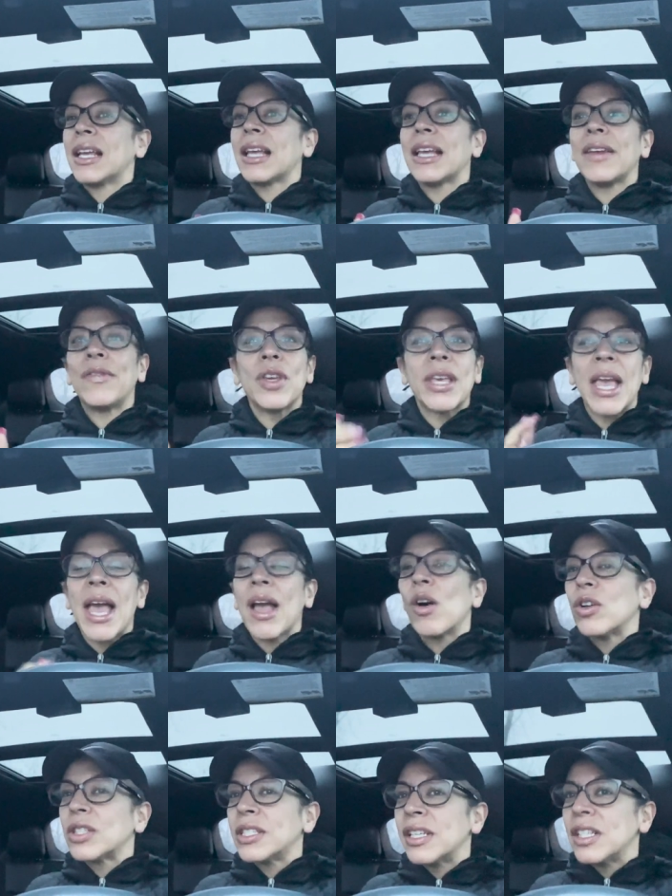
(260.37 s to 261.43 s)
If you can't
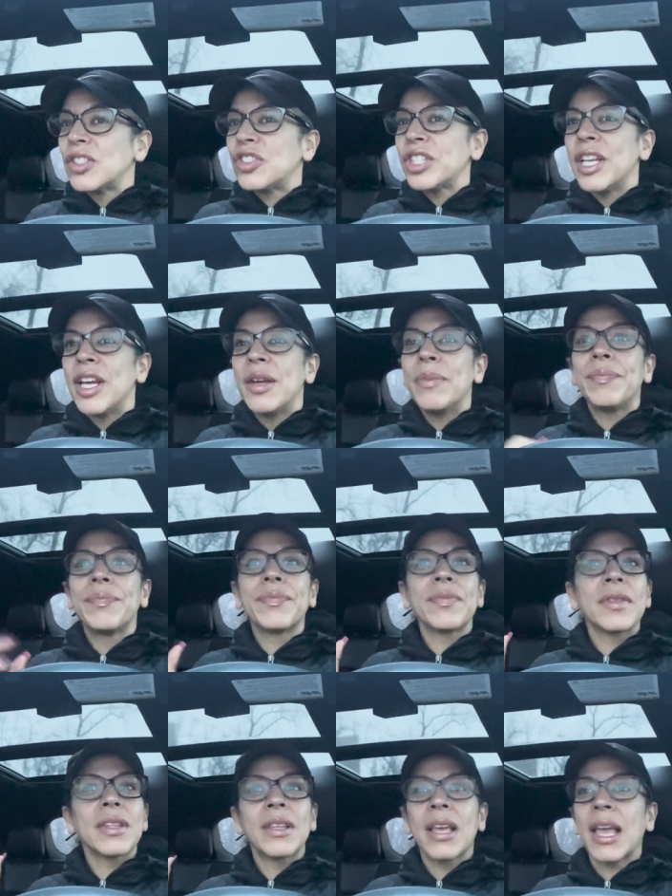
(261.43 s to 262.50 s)
go to the gym,
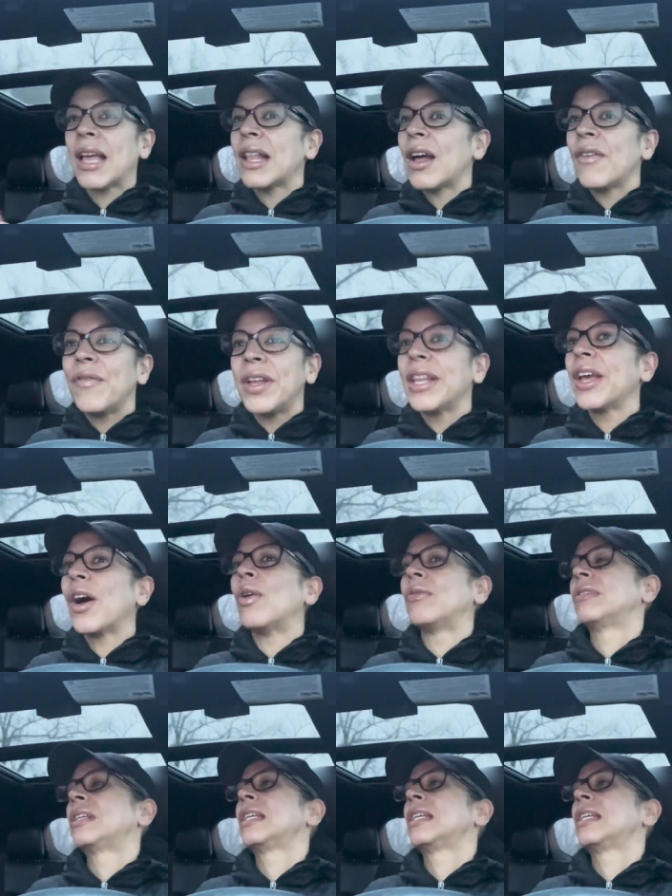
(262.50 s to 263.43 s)
hit a video.